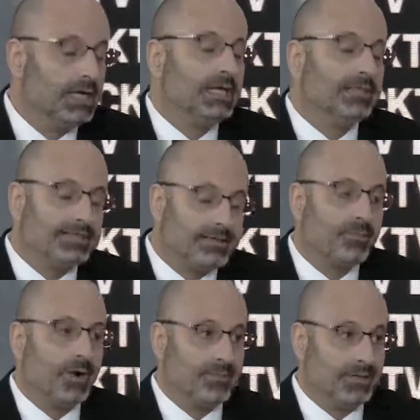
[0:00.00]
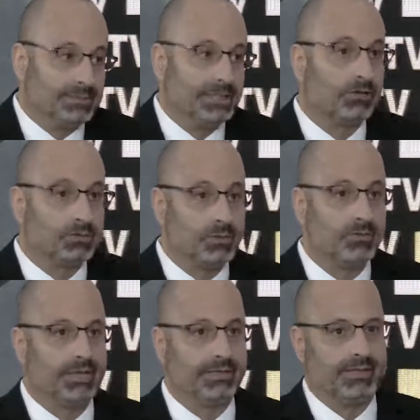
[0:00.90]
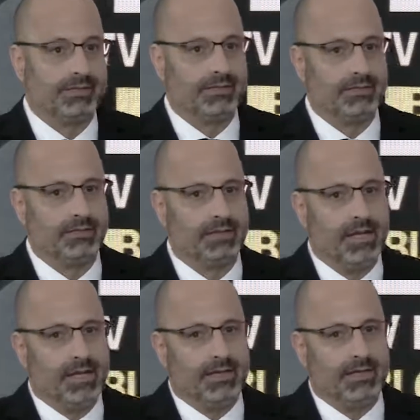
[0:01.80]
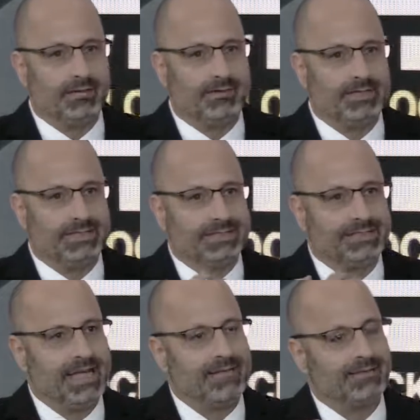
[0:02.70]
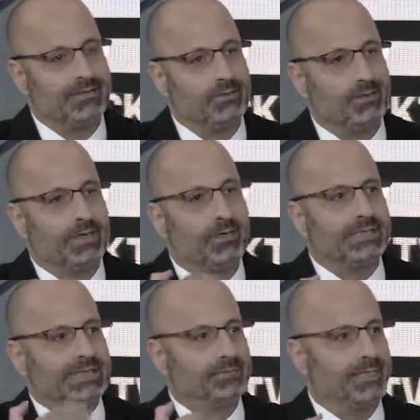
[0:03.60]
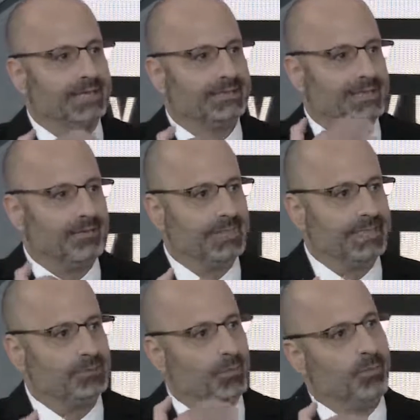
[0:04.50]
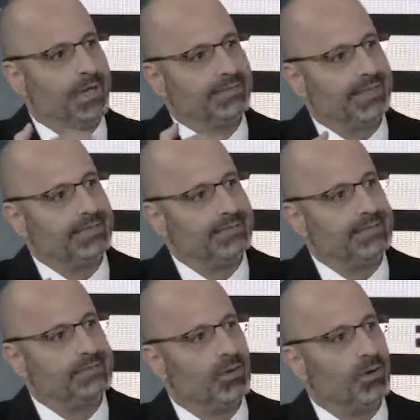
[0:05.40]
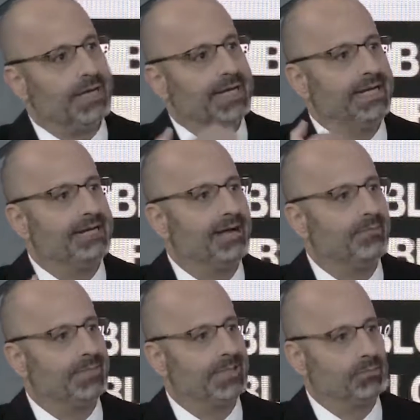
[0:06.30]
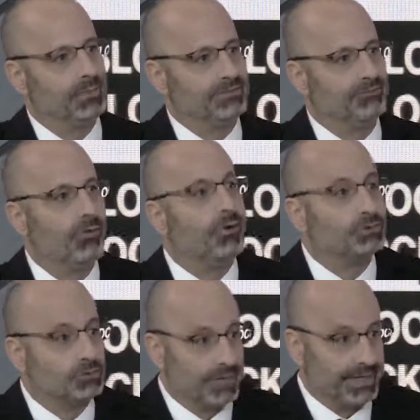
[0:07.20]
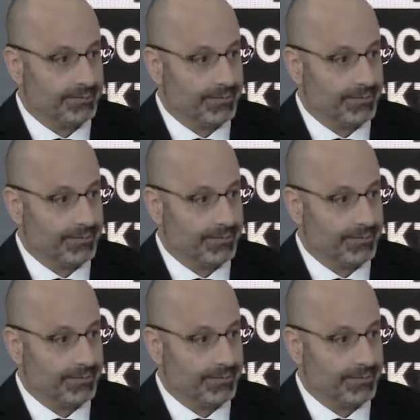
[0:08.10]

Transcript: These are problems. And also there is a saying that you cannot expect somebody to pay taxes on an income that was forced on him.